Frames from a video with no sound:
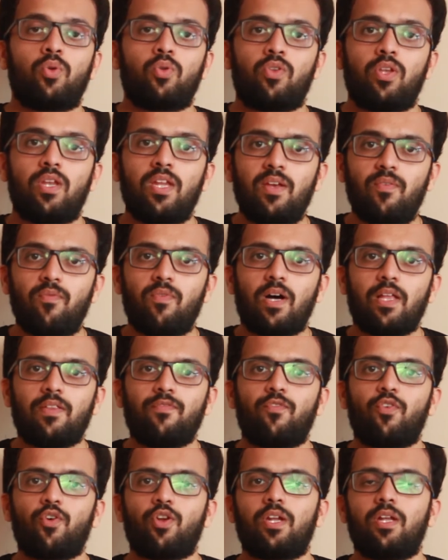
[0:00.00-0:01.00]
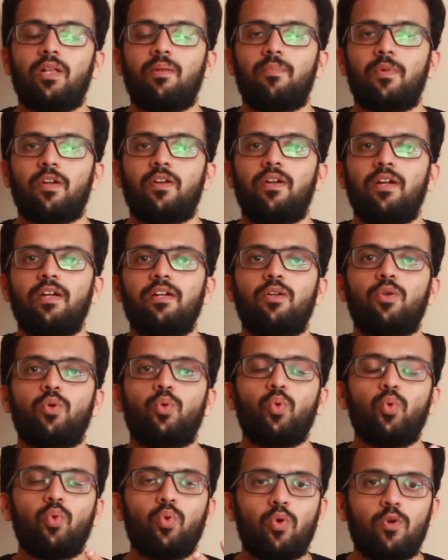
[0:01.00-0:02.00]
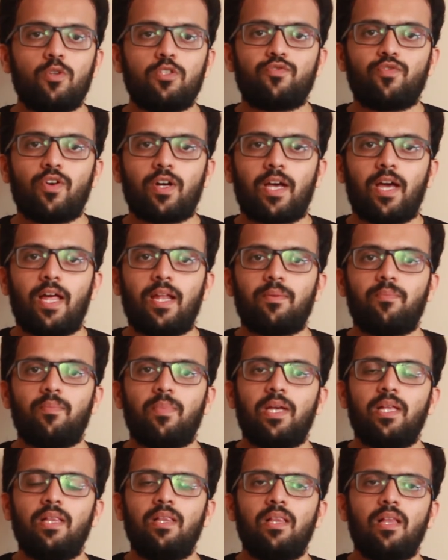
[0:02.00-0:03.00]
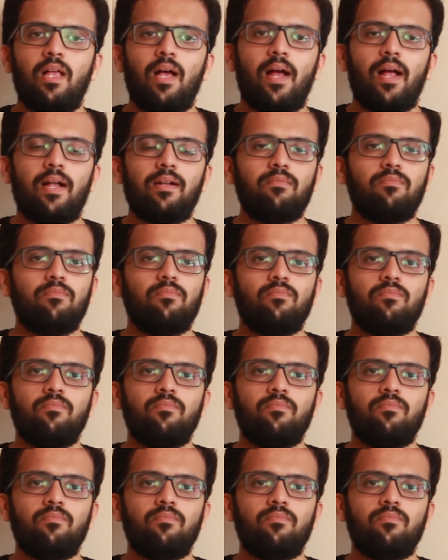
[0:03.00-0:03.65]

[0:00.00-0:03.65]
3-1 for Real Madrid, 2 goals for Gareth Bale. And,